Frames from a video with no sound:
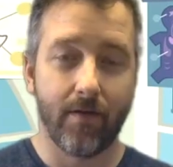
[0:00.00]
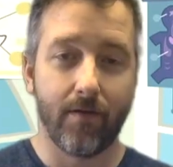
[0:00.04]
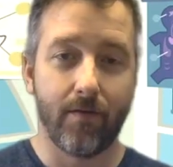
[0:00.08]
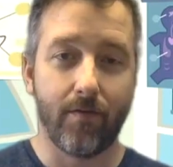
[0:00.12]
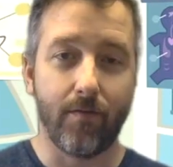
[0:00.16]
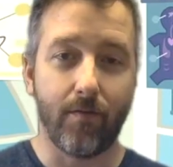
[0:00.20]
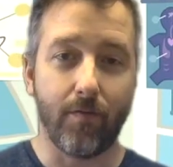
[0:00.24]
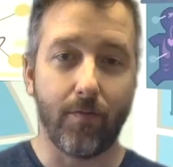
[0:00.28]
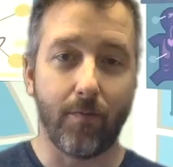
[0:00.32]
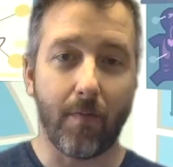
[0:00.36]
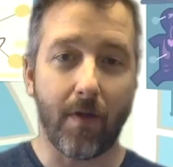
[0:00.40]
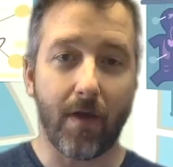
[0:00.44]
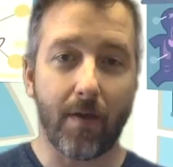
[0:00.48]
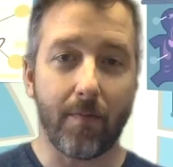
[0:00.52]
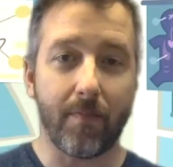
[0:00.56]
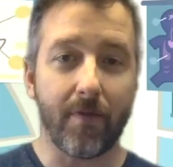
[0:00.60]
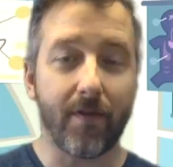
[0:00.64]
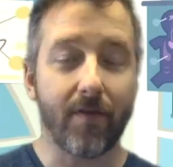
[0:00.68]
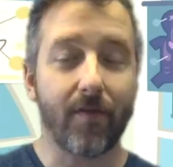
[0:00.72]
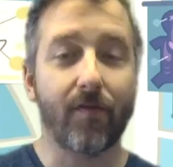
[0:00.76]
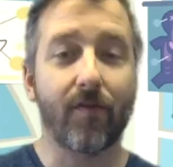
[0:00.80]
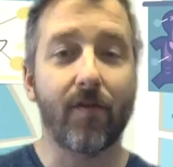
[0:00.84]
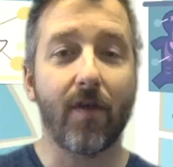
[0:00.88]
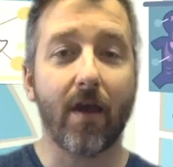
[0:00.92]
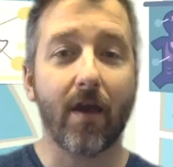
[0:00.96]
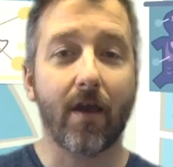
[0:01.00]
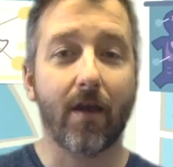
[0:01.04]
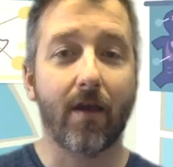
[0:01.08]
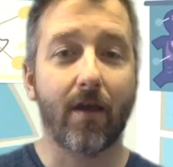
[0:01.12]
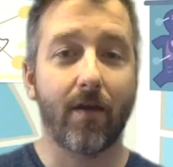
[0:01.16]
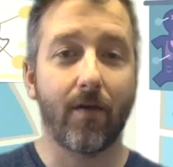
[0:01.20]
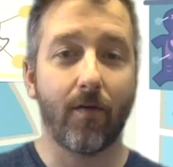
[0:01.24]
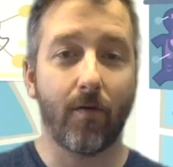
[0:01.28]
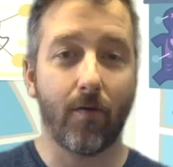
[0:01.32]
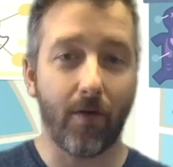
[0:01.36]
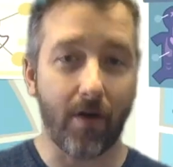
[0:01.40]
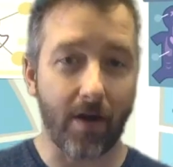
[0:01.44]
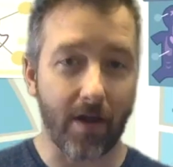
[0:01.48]
who may be sick
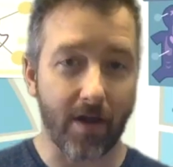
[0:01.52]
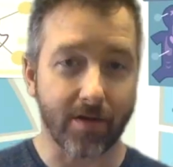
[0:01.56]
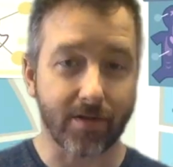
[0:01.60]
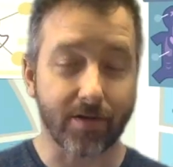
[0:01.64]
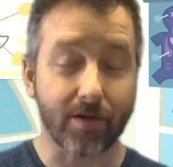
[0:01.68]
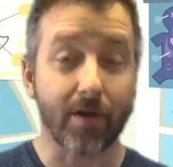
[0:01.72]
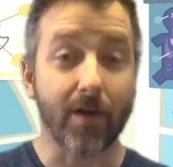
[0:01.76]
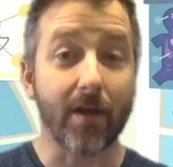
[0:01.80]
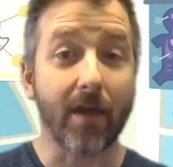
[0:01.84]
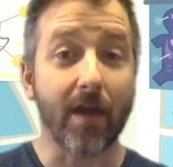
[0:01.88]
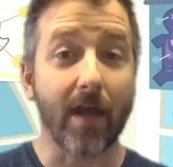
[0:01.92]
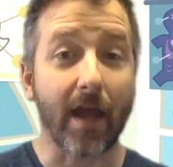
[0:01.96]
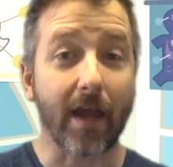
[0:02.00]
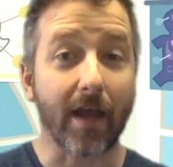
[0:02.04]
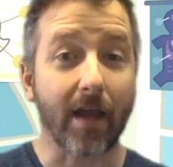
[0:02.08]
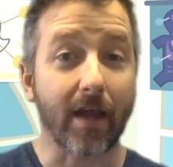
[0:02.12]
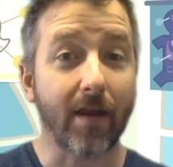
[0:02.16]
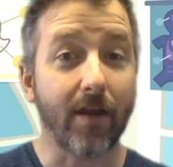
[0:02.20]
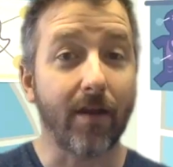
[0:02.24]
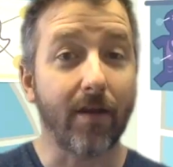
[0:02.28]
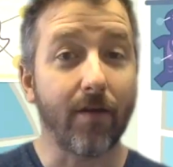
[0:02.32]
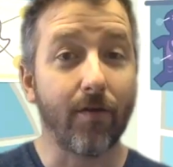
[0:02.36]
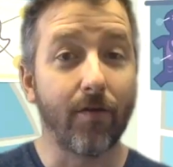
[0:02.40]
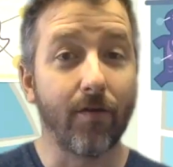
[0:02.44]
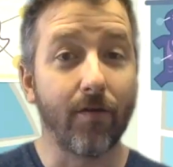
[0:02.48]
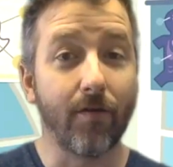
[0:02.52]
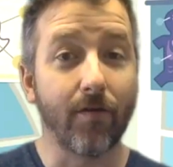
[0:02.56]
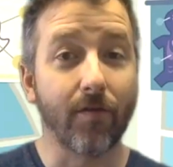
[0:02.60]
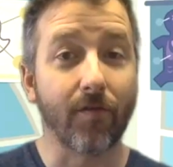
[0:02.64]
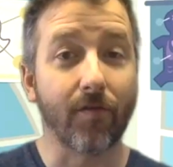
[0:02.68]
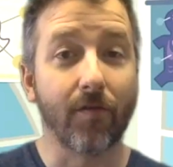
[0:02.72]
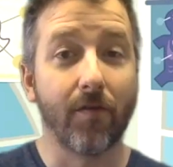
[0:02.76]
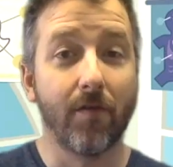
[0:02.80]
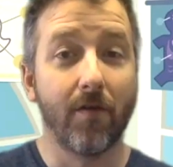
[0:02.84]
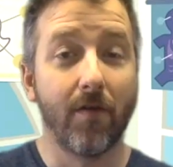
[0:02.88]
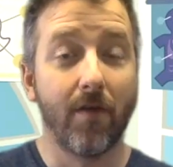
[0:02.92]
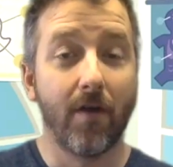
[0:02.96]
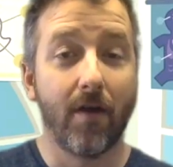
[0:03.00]
or injured and could use
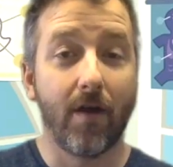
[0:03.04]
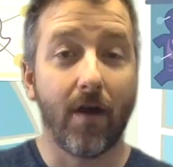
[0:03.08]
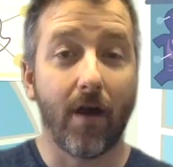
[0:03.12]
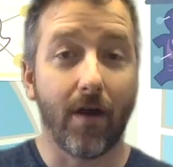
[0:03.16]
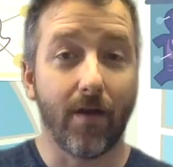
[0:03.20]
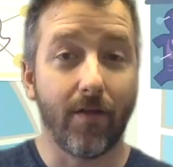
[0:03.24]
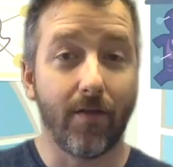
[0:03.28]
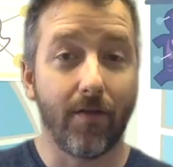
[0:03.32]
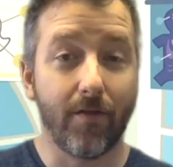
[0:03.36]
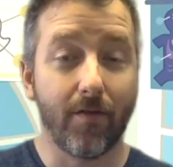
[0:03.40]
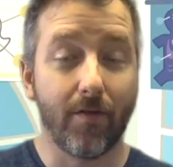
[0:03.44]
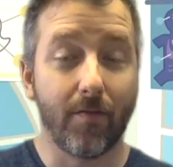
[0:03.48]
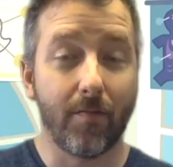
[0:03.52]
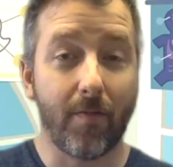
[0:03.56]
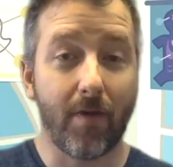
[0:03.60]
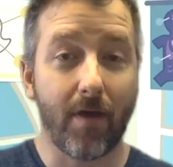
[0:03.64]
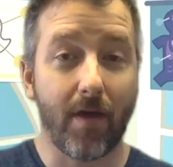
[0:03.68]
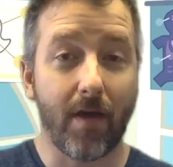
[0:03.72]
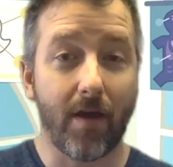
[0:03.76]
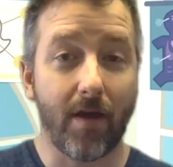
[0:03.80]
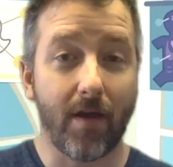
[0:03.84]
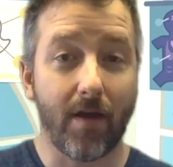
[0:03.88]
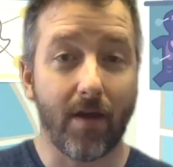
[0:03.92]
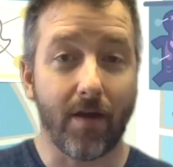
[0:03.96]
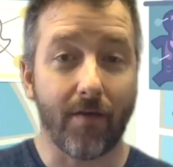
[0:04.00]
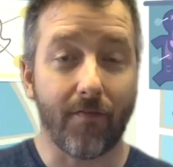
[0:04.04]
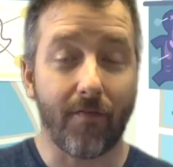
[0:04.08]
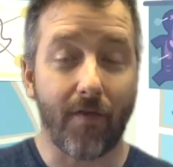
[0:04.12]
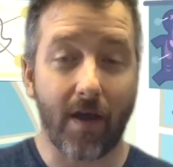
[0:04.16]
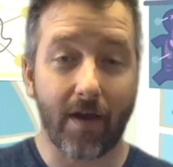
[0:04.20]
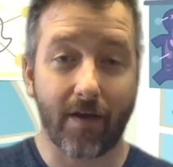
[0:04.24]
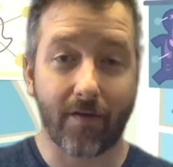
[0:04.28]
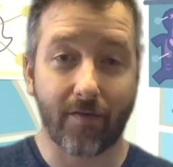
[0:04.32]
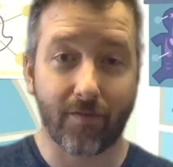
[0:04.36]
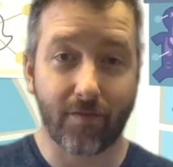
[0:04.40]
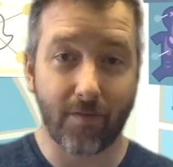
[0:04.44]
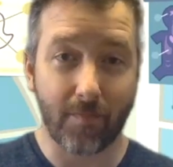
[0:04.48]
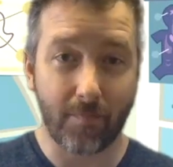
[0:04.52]
a little bit of
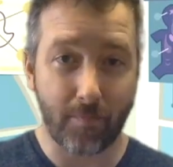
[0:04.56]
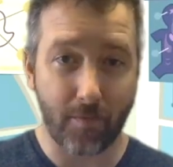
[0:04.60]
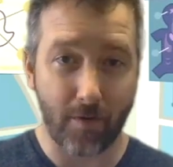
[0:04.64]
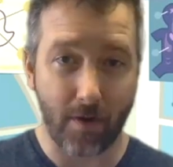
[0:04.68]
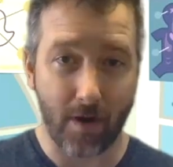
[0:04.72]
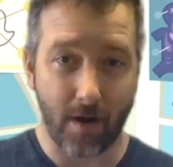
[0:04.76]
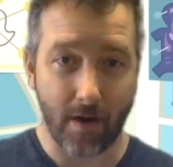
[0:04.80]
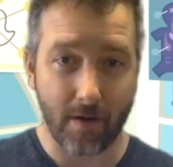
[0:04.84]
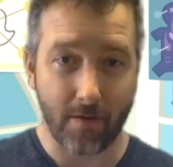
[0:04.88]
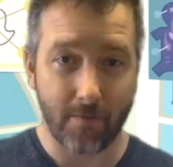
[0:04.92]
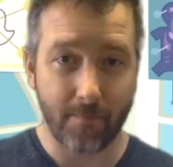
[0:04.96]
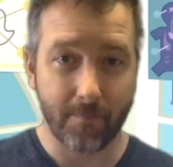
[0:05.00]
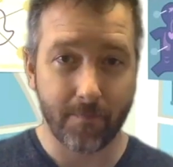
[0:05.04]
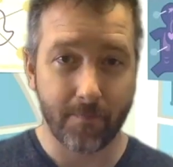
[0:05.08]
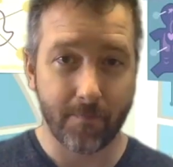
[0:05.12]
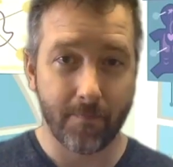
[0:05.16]
extra prayer.